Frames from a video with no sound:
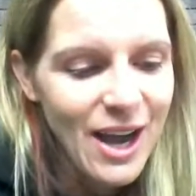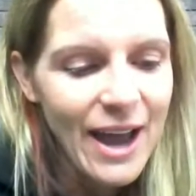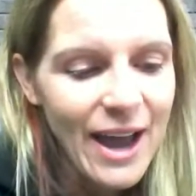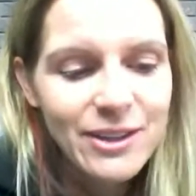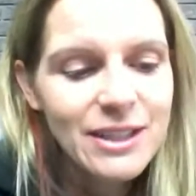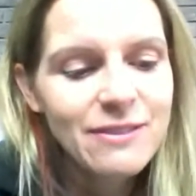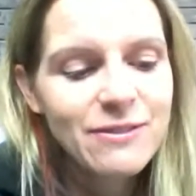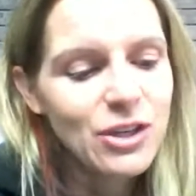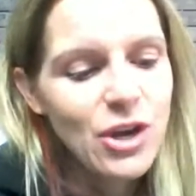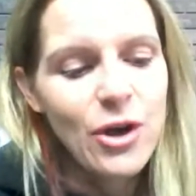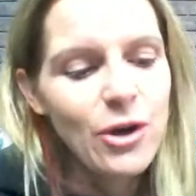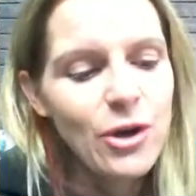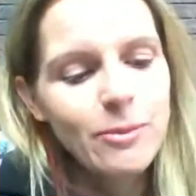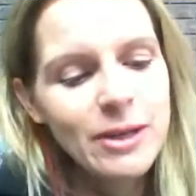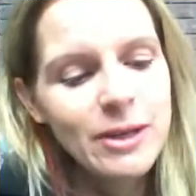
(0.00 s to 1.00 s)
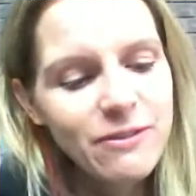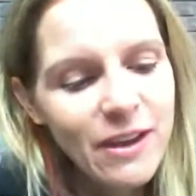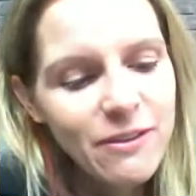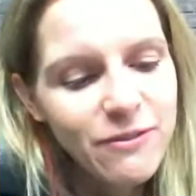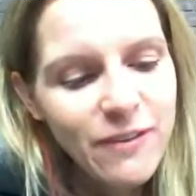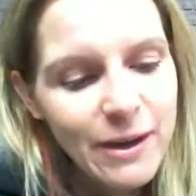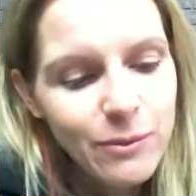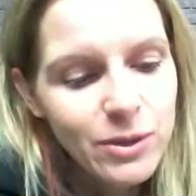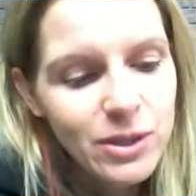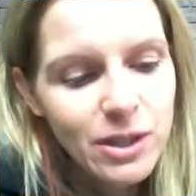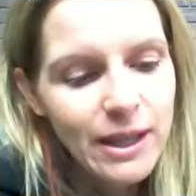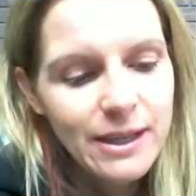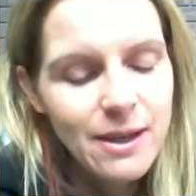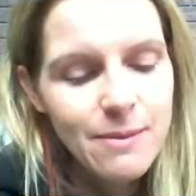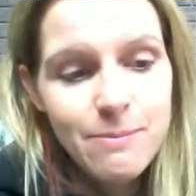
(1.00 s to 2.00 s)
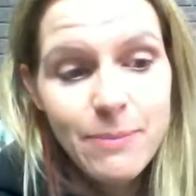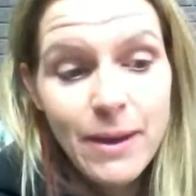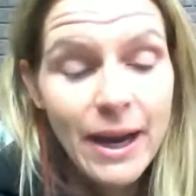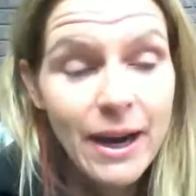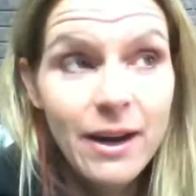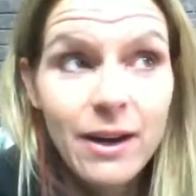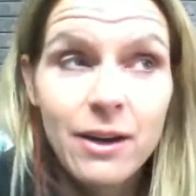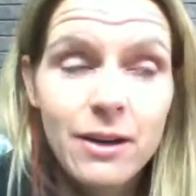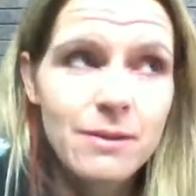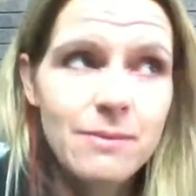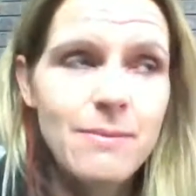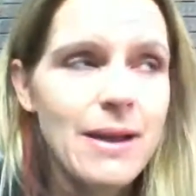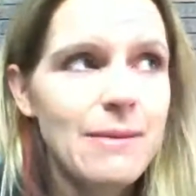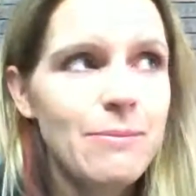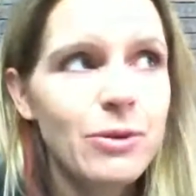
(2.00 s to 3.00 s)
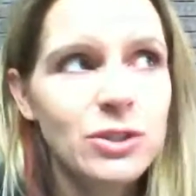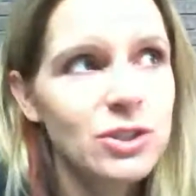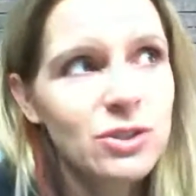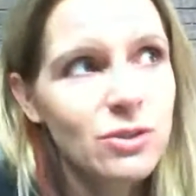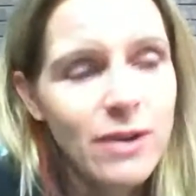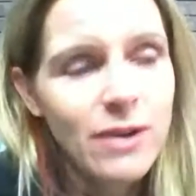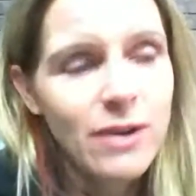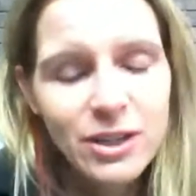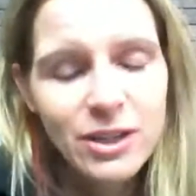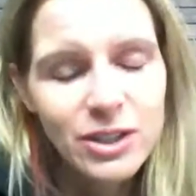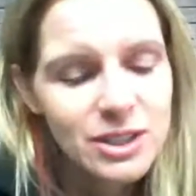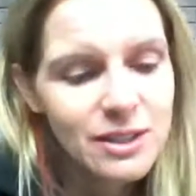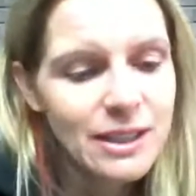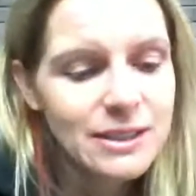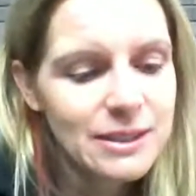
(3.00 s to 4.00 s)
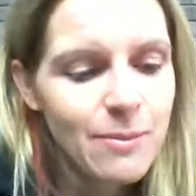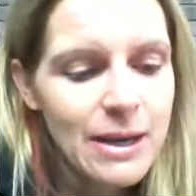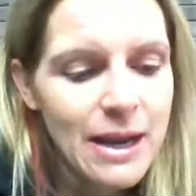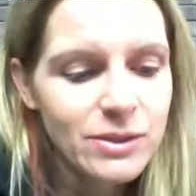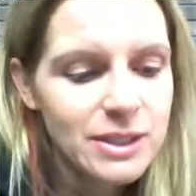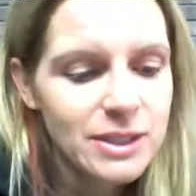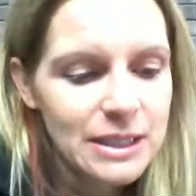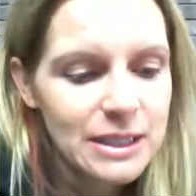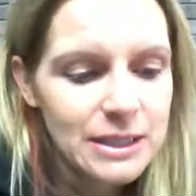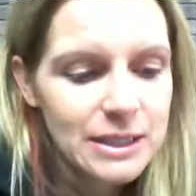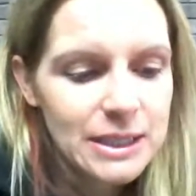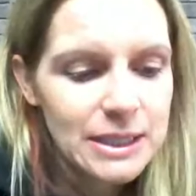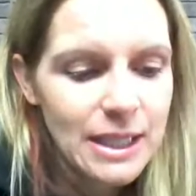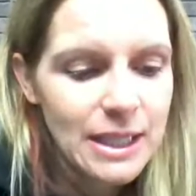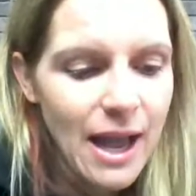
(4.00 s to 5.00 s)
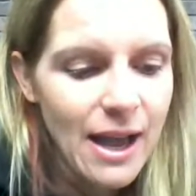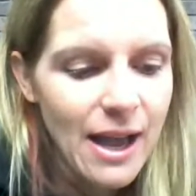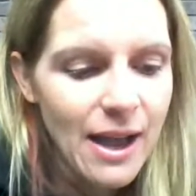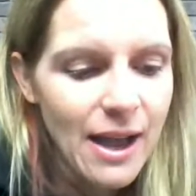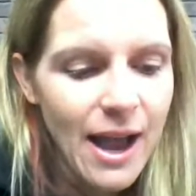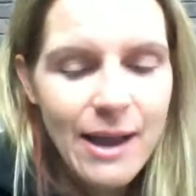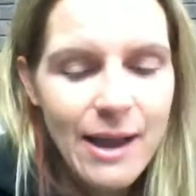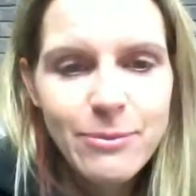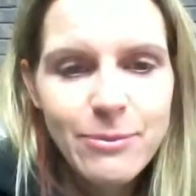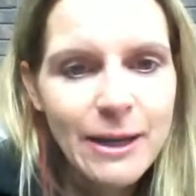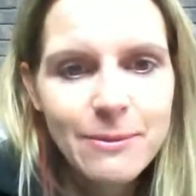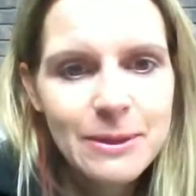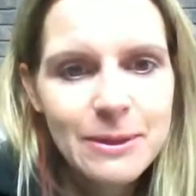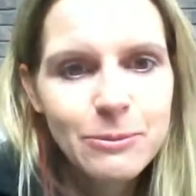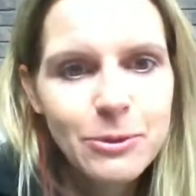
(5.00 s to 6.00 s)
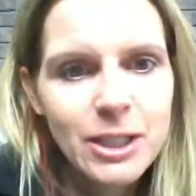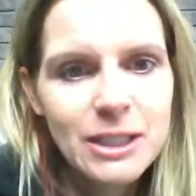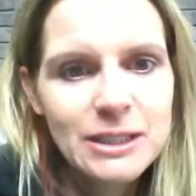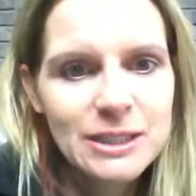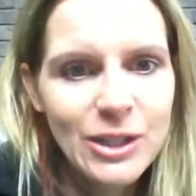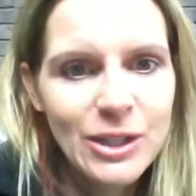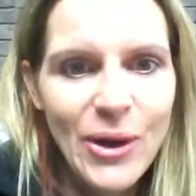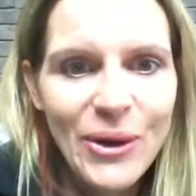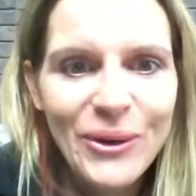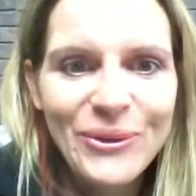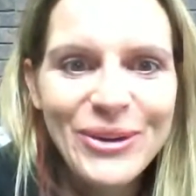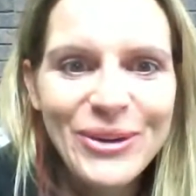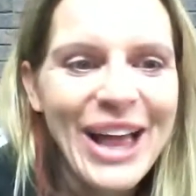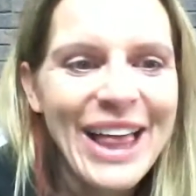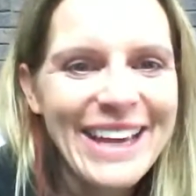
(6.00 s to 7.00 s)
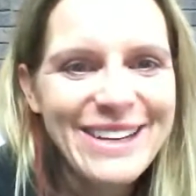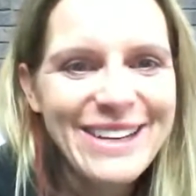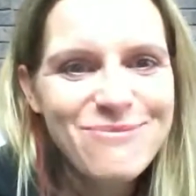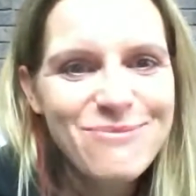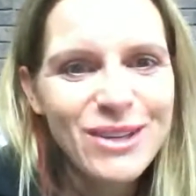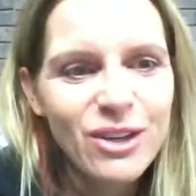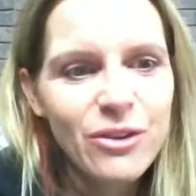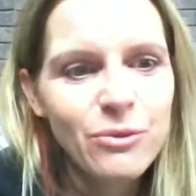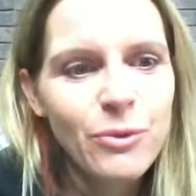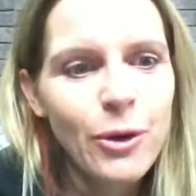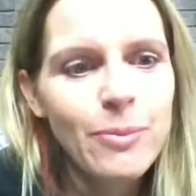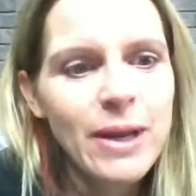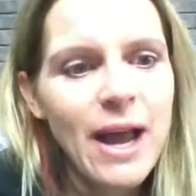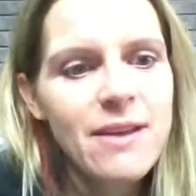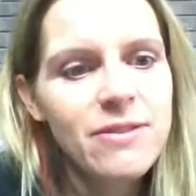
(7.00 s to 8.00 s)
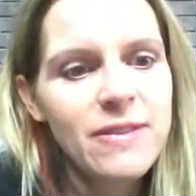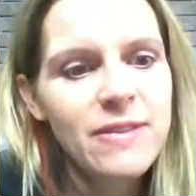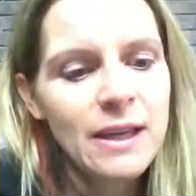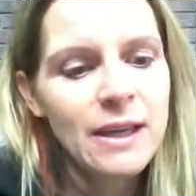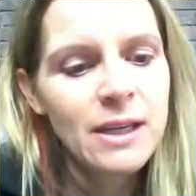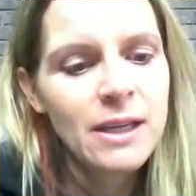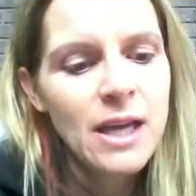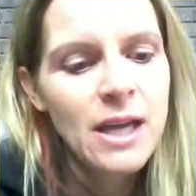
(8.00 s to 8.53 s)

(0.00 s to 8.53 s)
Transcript: I don't even know, but if I were to like compare my personal record to like someone else's, I'd probably be pretty slow or like middle of the road. But I think